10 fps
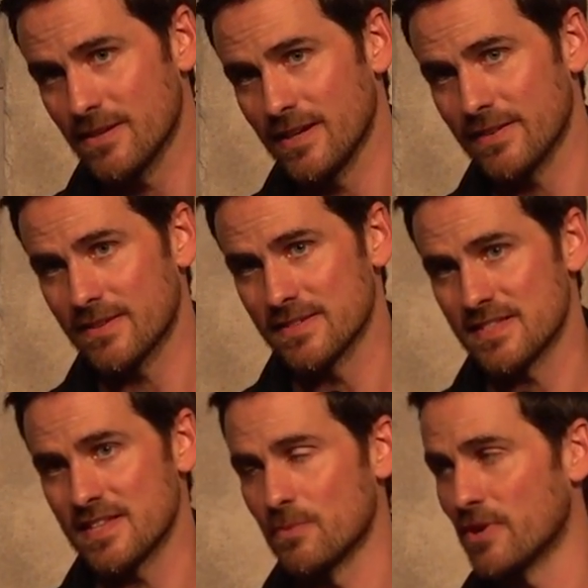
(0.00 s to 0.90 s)
There's
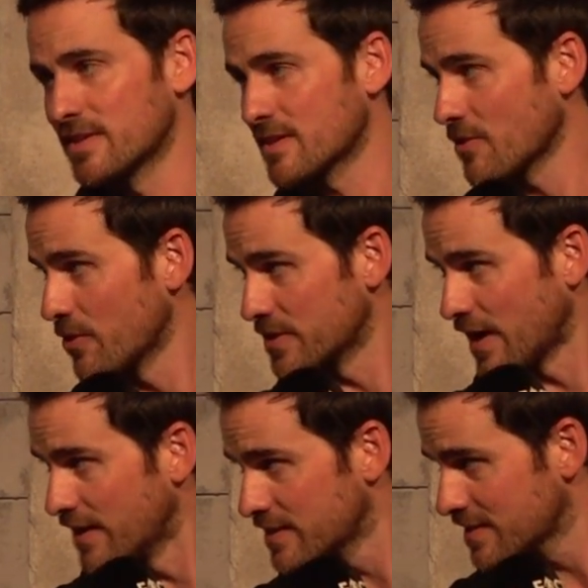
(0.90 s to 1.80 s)
a scene where I had to throw a
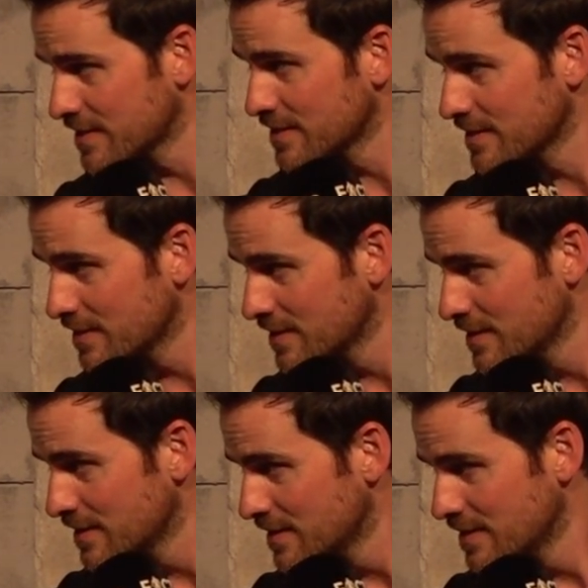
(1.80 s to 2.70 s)
dart,
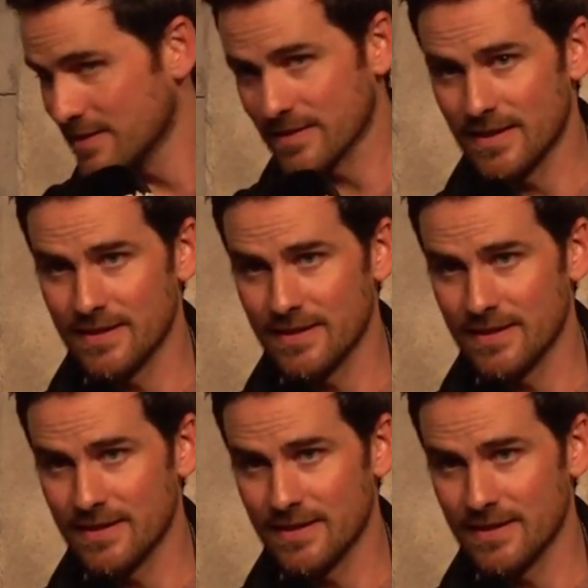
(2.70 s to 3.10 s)
like